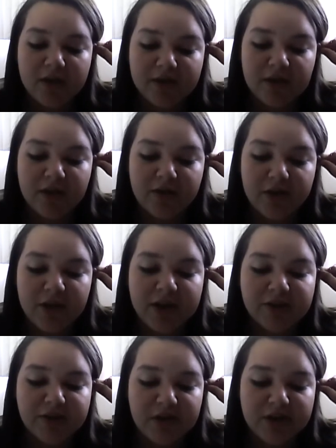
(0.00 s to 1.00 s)
This authority
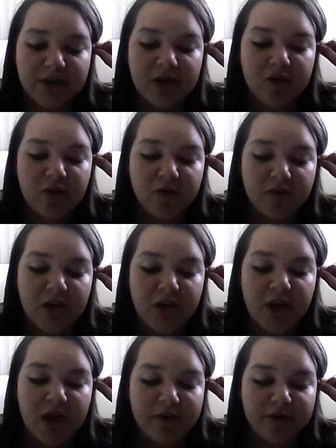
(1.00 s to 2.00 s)
is granted
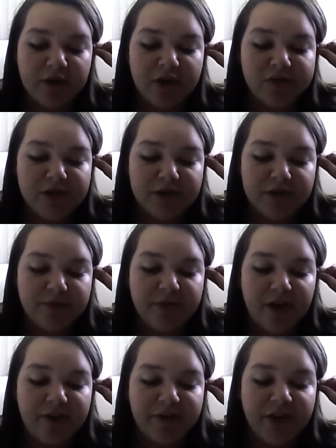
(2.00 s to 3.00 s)
only after a
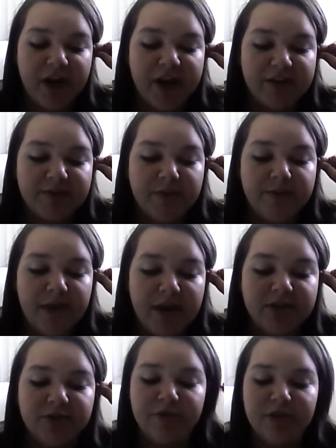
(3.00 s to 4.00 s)
reasonable effort has been
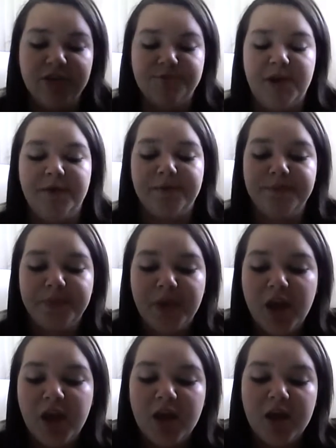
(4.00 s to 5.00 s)
made to reach me.
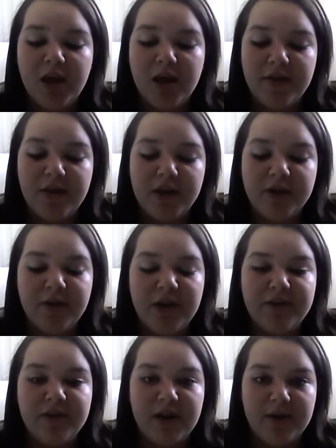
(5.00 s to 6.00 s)
And then you
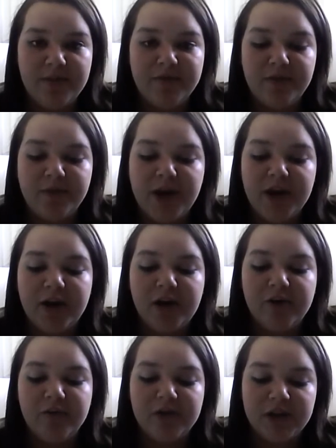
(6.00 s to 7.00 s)
need the name of the
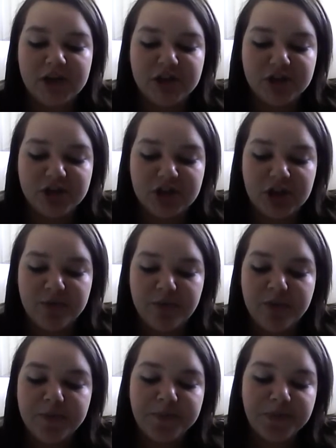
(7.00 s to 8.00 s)
minor,
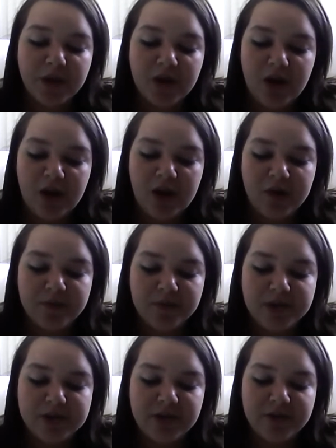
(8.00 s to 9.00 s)
relationship,
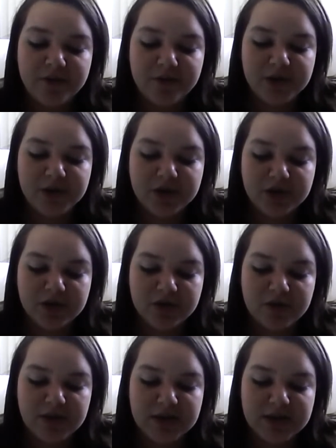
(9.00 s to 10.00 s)
reason of which
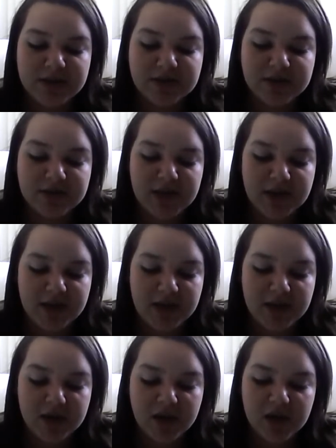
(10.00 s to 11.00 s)
release is
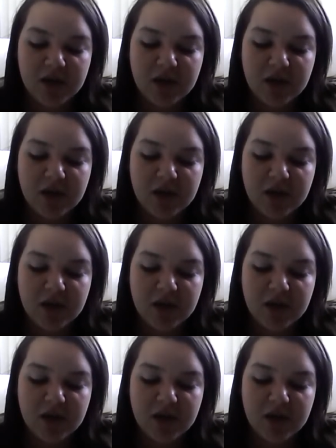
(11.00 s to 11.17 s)
intended,